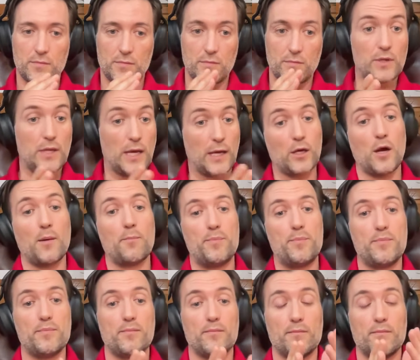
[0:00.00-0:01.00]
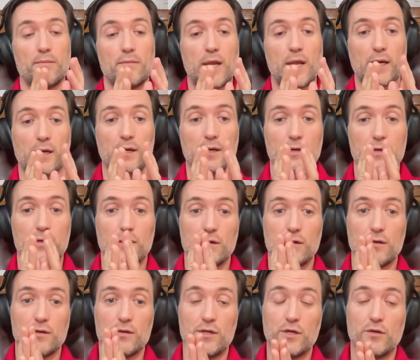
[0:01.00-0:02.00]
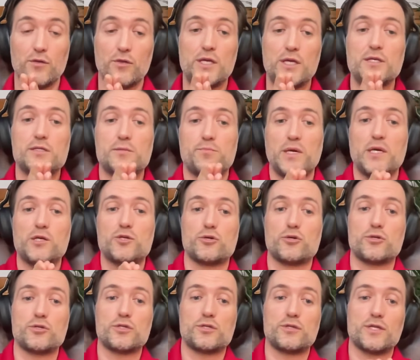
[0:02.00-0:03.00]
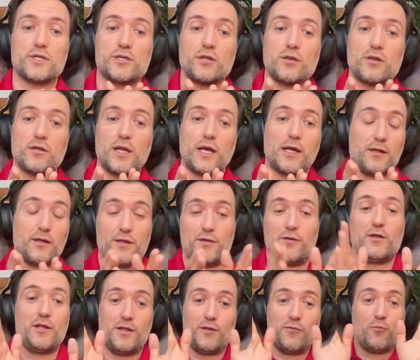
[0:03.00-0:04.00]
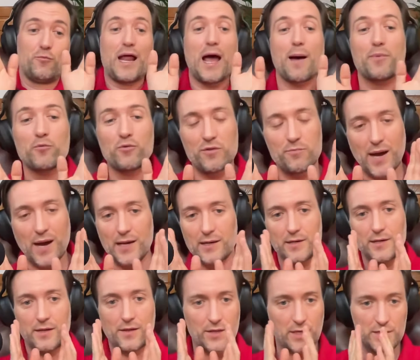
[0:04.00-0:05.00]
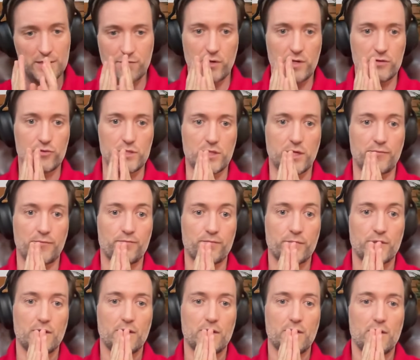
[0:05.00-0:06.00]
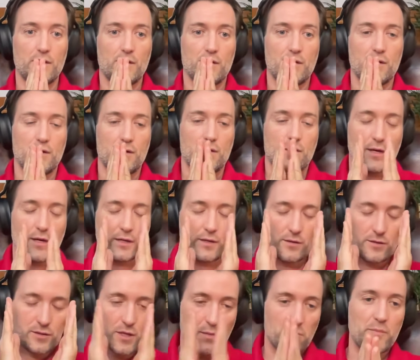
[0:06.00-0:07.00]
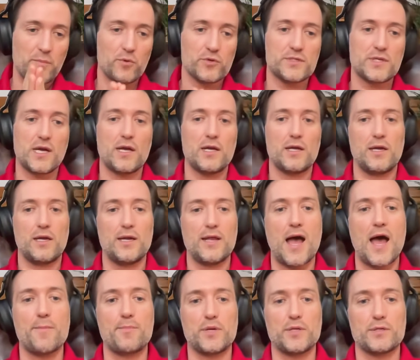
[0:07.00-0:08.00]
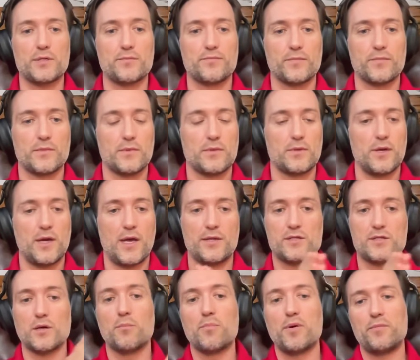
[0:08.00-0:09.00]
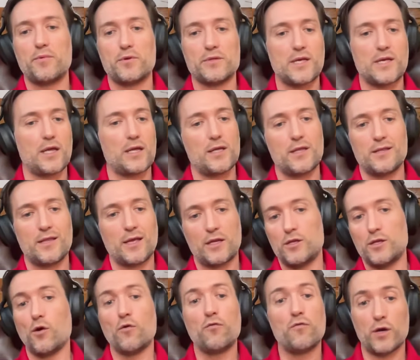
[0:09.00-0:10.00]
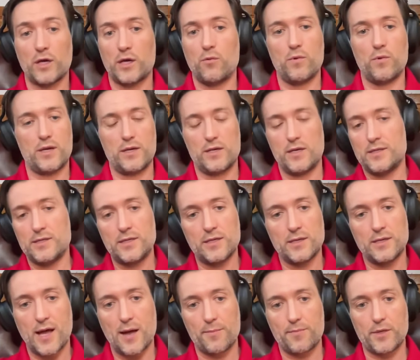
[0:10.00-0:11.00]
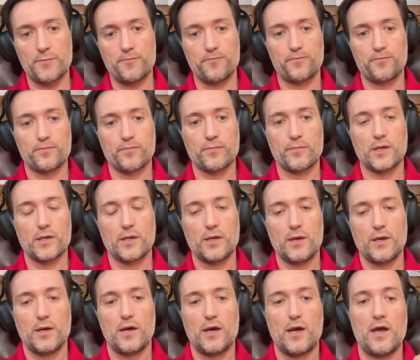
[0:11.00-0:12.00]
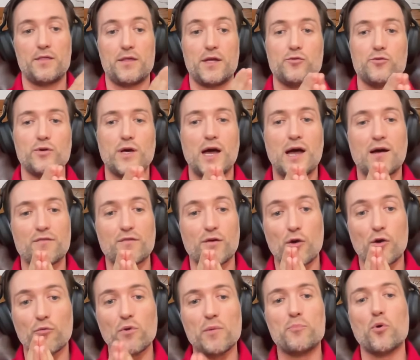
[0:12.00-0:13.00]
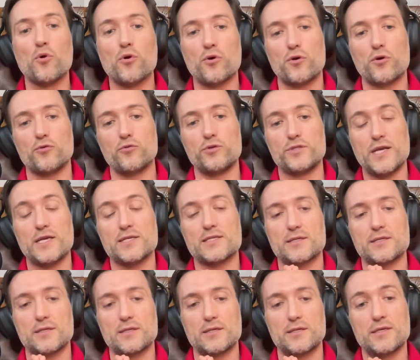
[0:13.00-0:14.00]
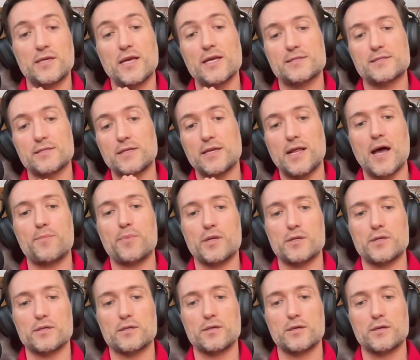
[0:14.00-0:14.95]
like, uh, like the, these pictures, there's a, like what happened with Biden, I think is very interesting. Like some people say it happened, and some people say like no fucking way it didn't happen. Yep. And then you have a reporter who says, yes, it happened.